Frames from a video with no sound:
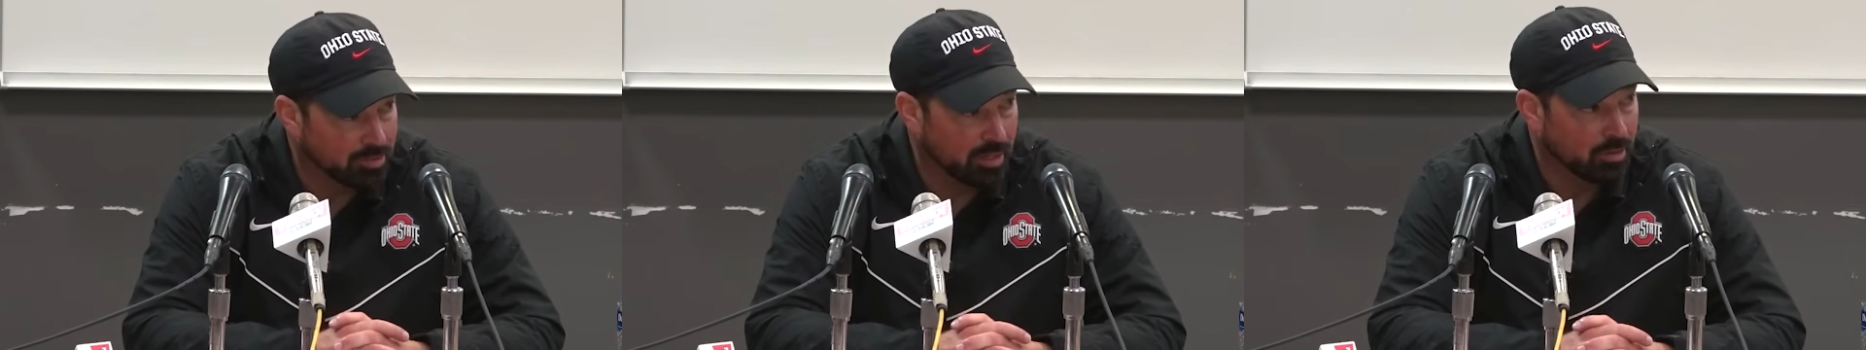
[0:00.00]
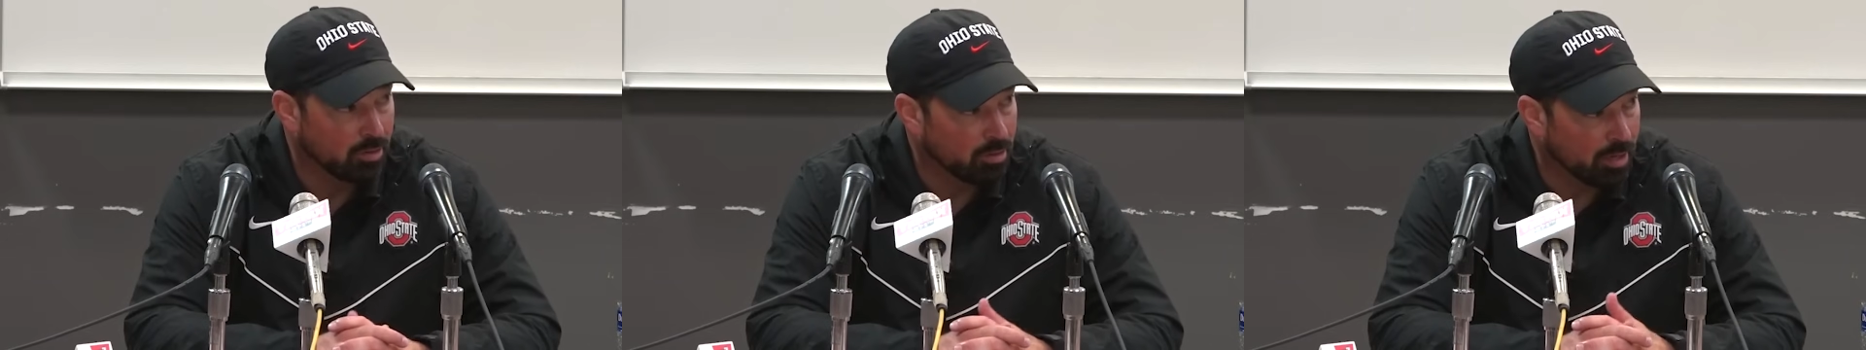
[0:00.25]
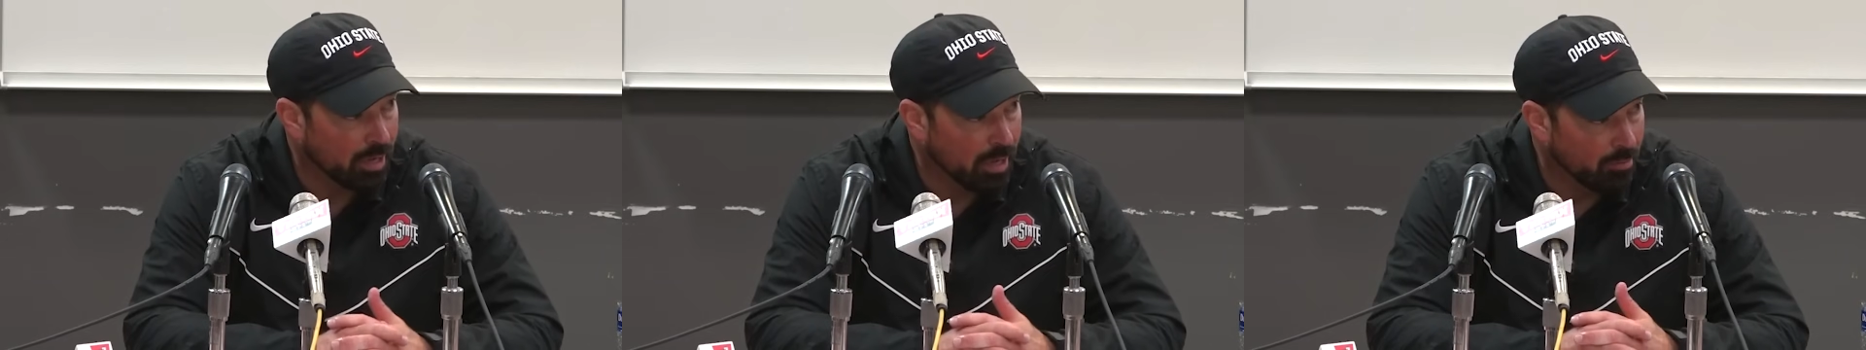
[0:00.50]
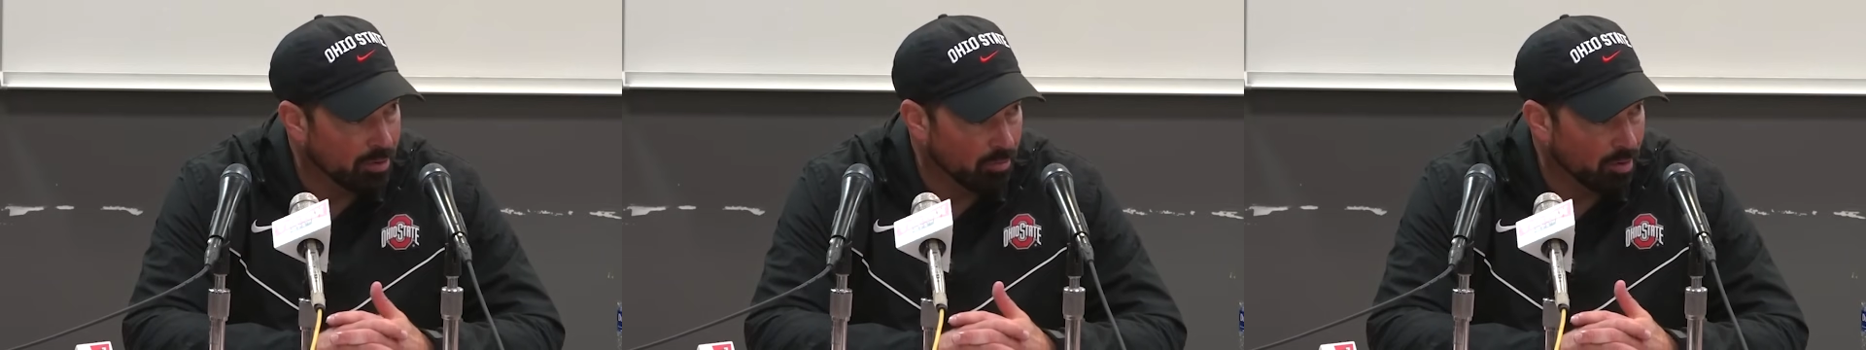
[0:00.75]
It's like, okay,
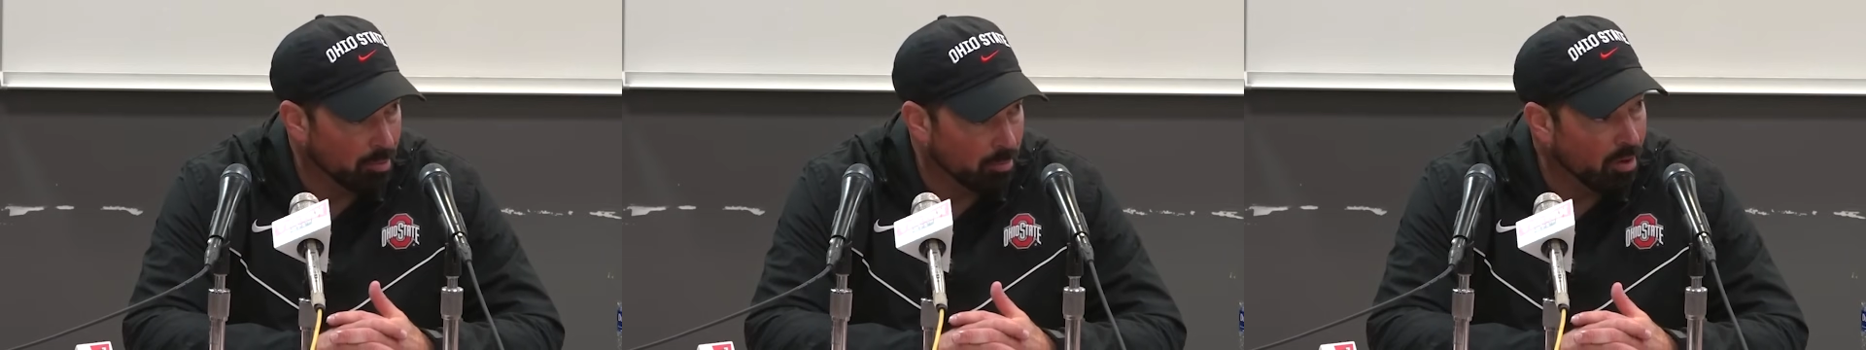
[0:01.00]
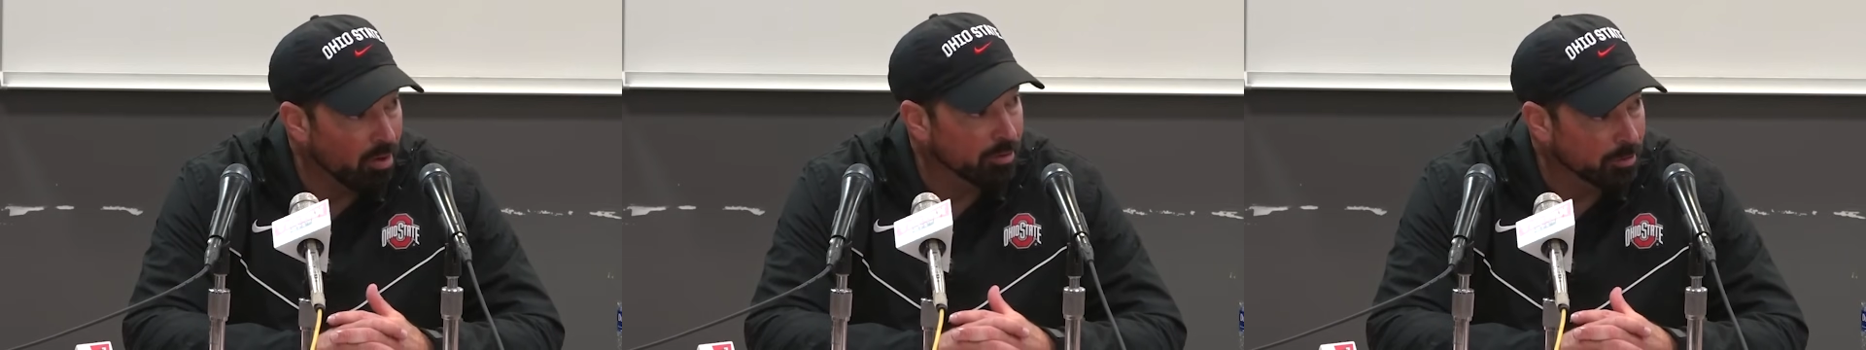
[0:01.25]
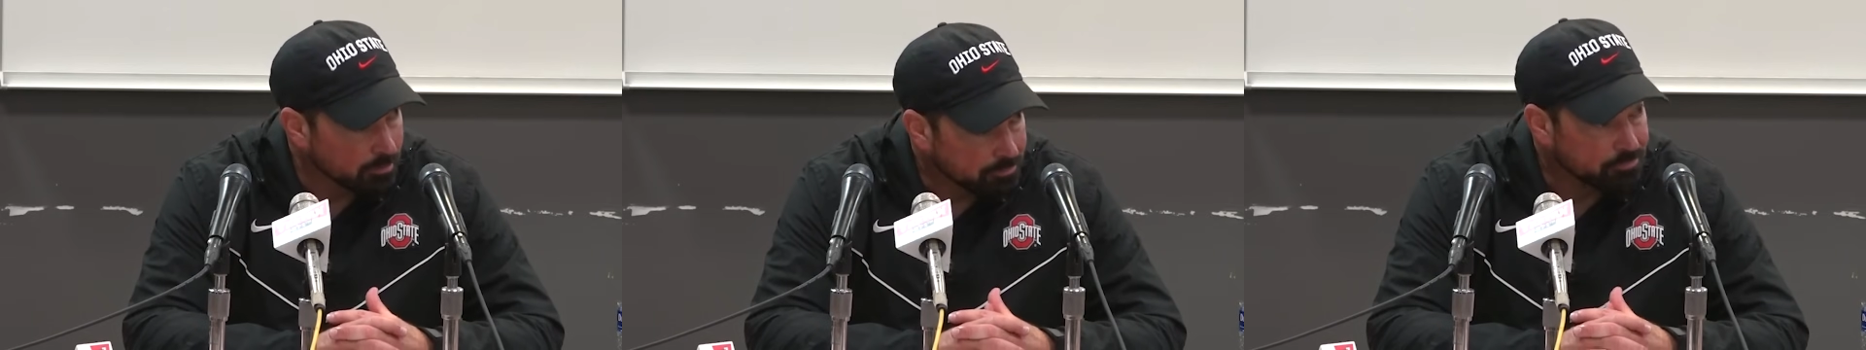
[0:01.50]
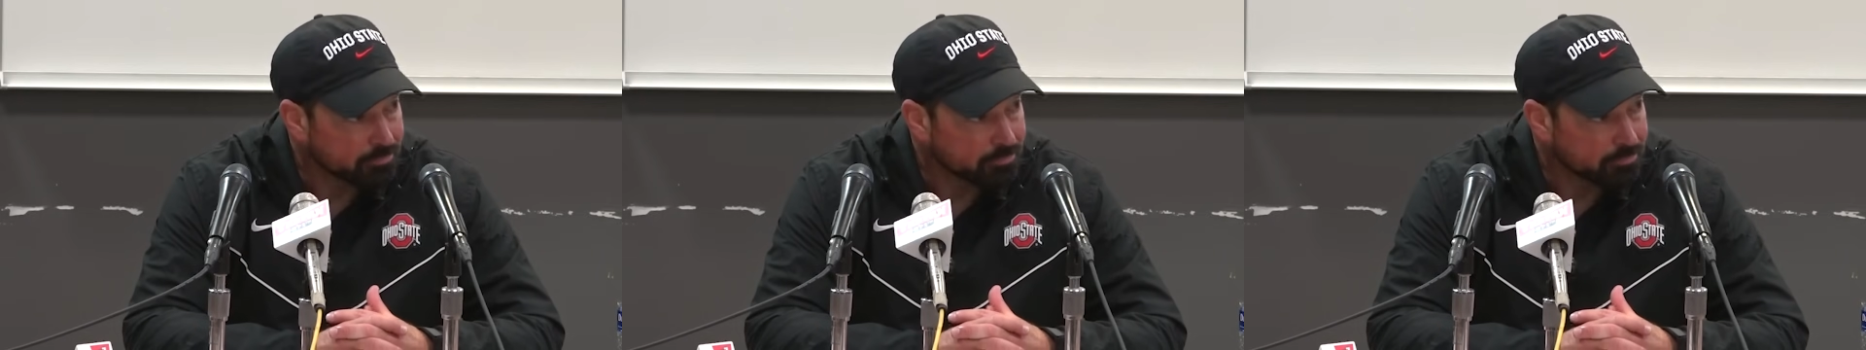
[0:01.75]
how are we going to run the ball here?